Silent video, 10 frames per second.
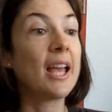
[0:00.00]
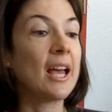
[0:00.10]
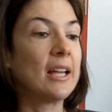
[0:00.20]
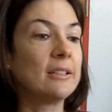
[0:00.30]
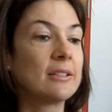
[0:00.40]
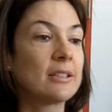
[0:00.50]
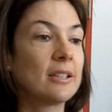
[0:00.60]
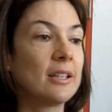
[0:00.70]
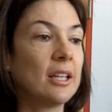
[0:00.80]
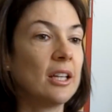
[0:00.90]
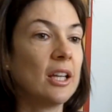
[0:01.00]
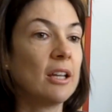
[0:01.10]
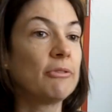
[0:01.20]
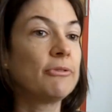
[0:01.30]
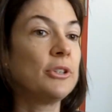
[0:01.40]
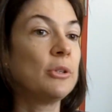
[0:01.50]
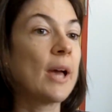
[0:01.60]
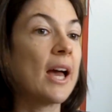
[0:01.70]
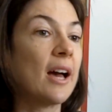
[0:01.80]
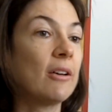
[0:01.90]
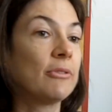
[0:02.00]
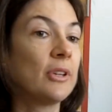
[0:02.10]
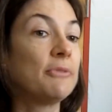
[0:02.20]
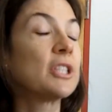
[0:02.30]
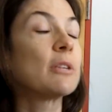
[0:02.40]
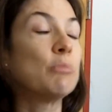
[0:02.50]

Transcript: And if it's